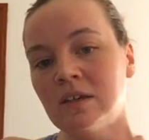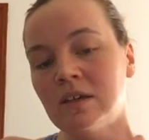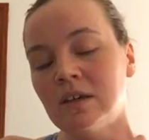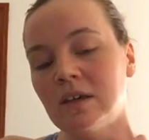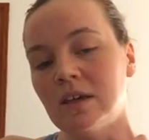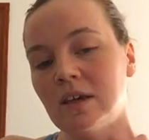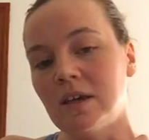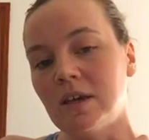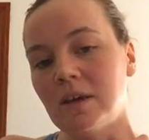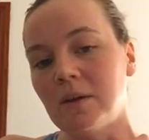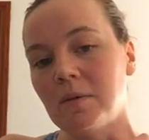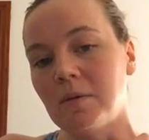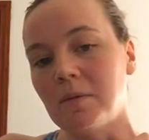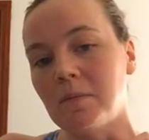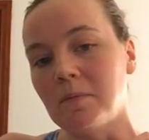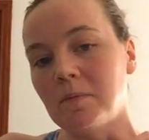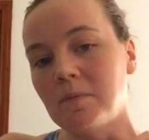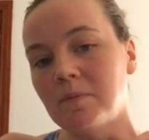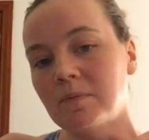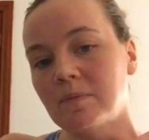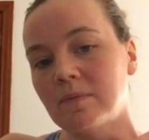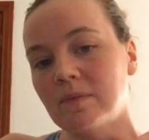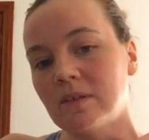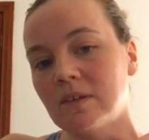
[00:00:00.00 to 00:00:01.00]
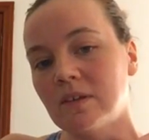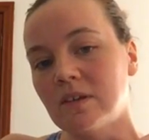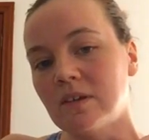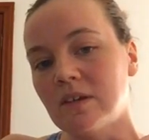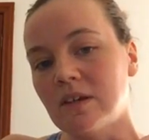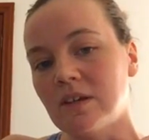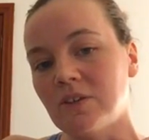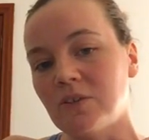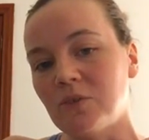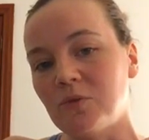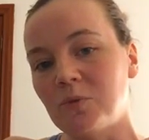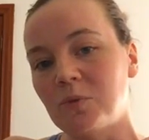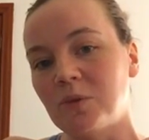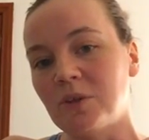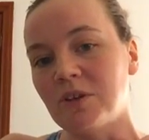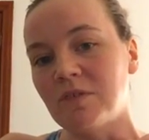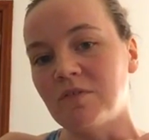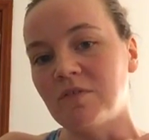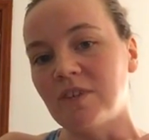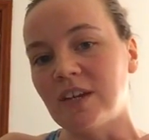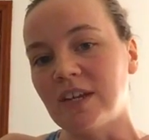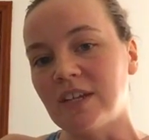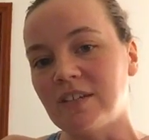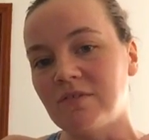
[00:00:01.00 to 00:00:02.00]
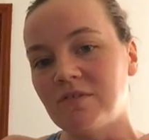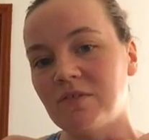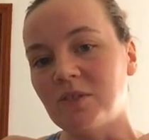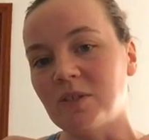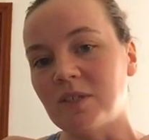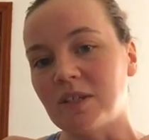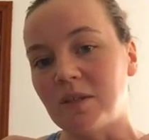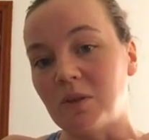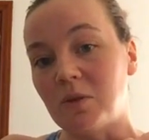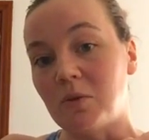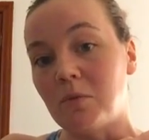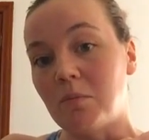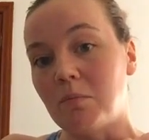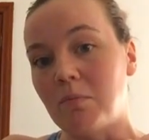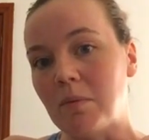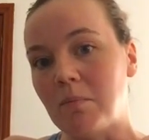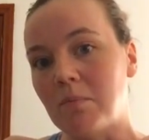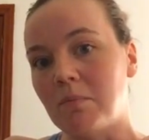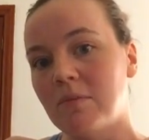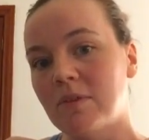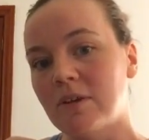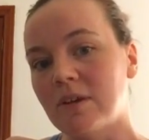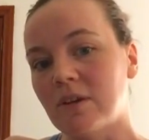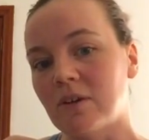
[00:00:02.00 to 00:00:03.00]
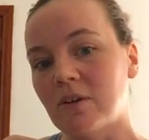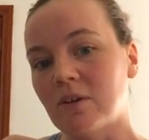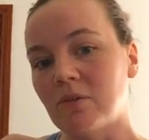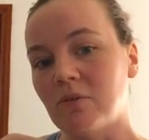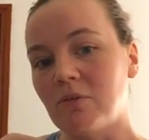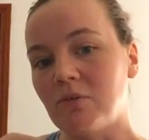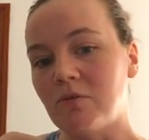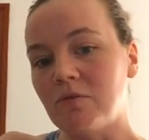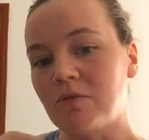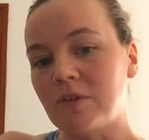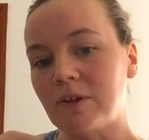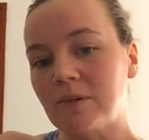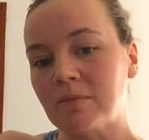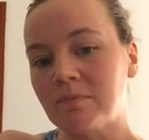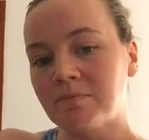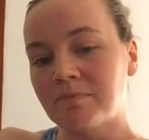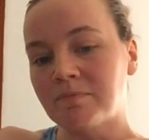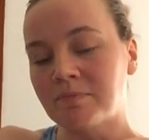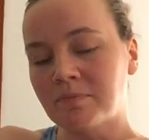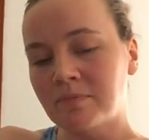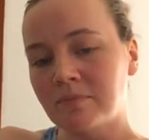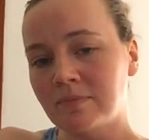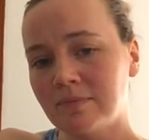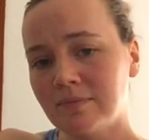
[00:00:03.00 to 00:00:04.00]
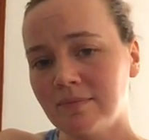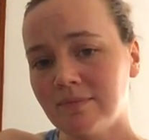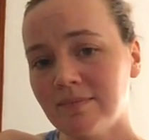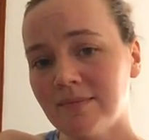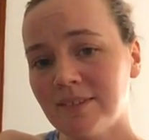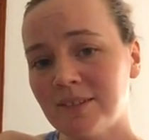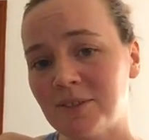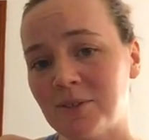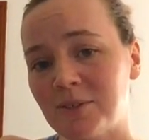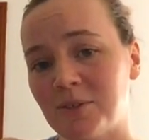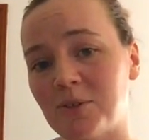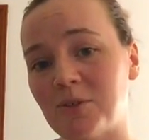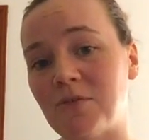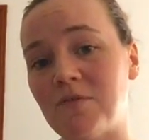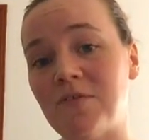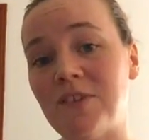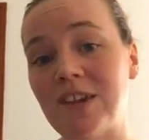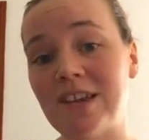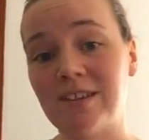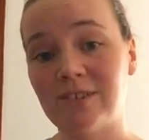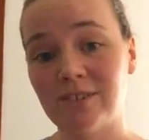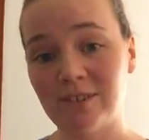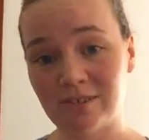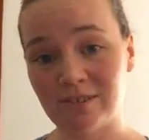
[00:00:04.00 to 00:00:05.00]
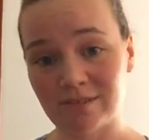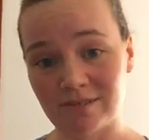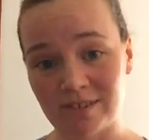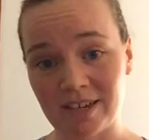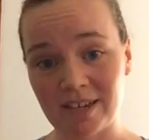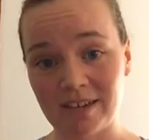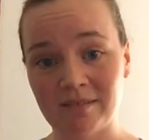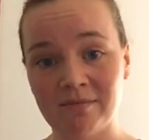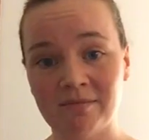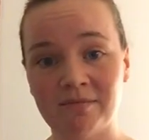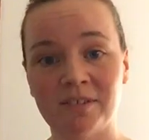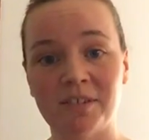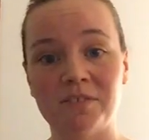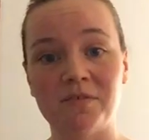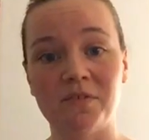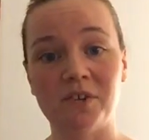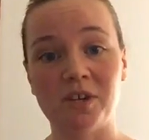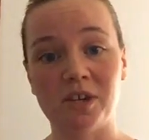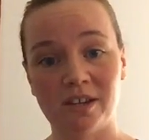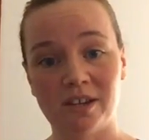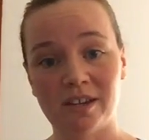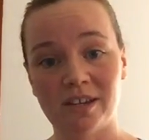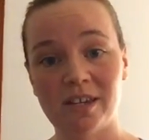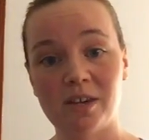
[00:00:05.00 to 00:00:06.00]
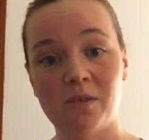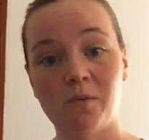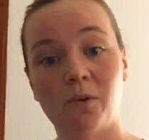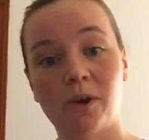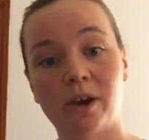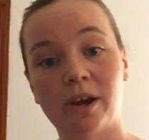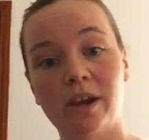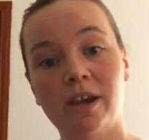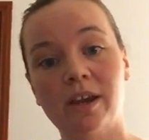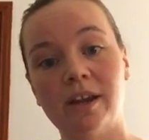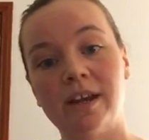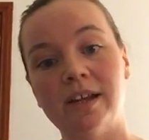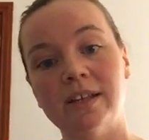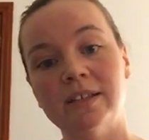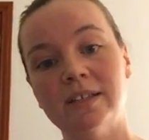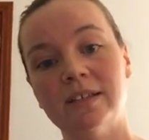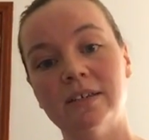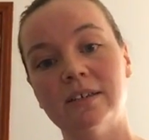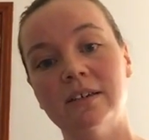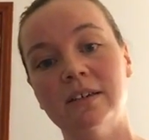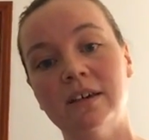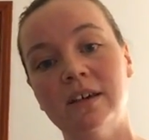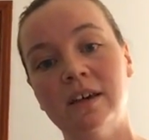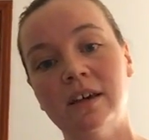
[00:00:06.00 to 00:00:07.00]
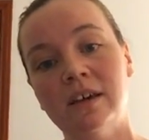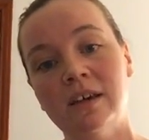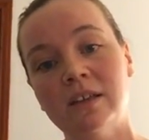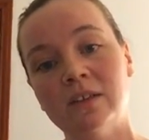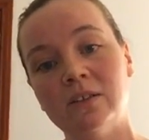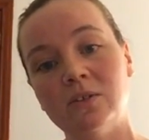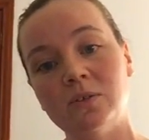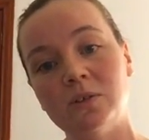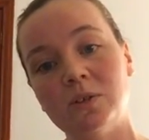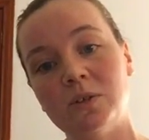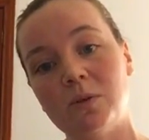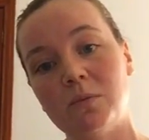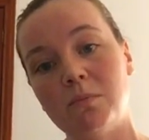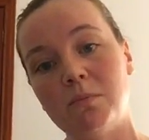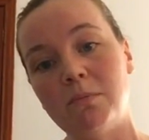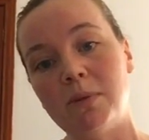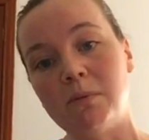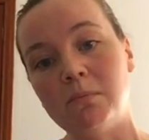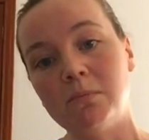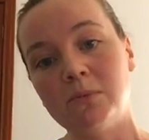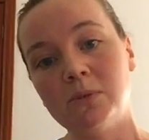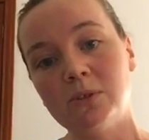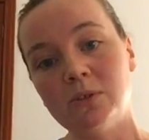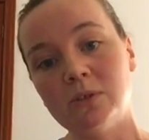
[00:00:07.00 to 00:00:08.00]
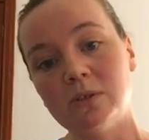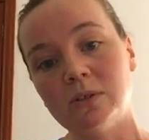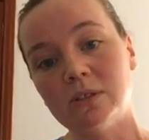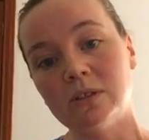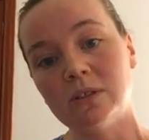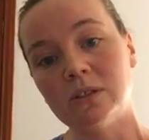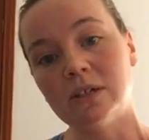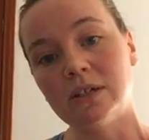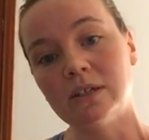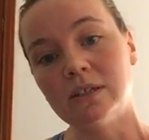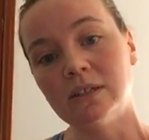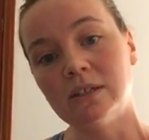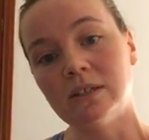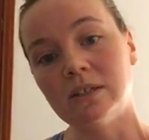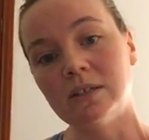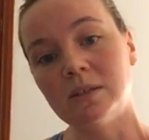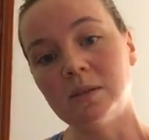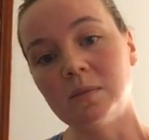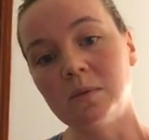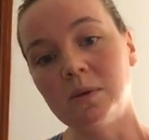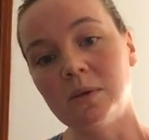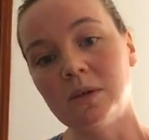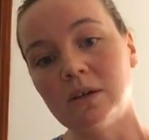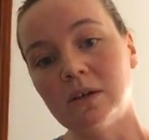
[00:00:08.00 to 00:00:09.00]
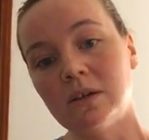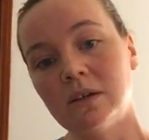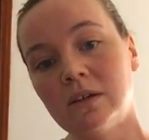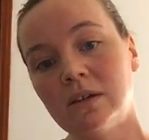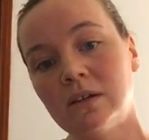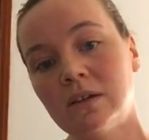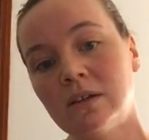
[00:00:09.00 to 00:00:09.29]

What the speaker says: and you'll probably find it feels like a little bump that you're going over. So eventually, if you kind of keep working at it, those little bumps should start to disappear.